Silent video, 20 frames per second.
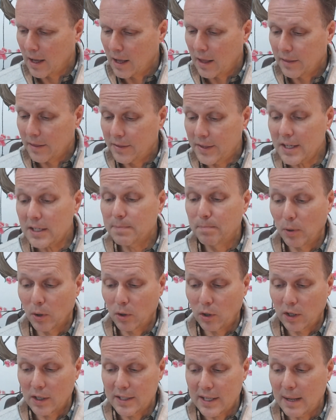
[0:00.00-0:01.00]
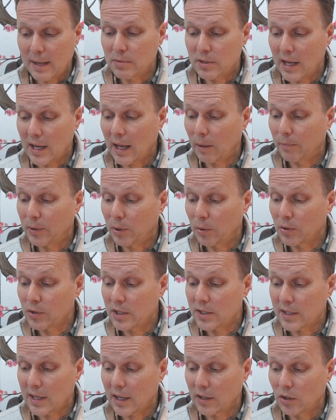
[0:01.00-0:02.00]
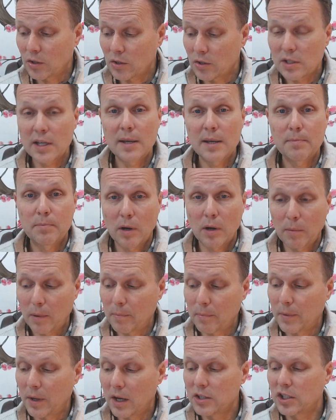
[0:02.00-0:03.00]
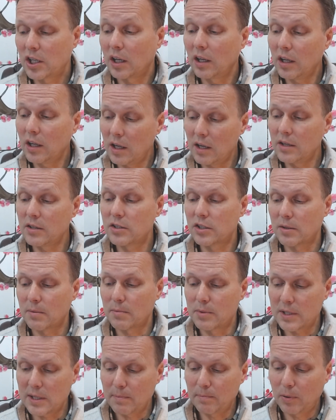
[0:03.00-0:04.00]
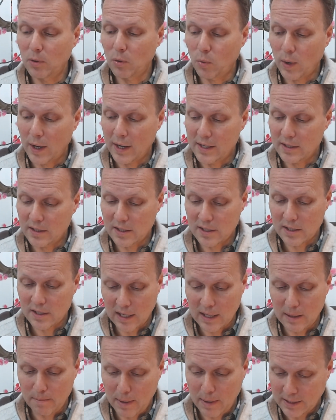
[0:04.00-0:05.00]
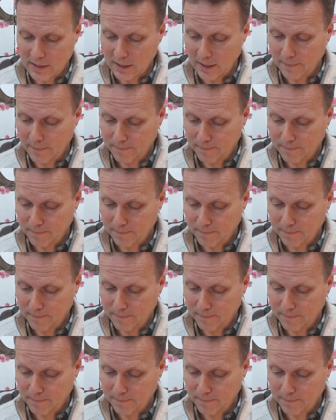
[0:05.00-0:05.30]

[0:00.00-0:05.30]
This booklet aims to help you understand your sleep problem and to learn some simple ways to sleep better.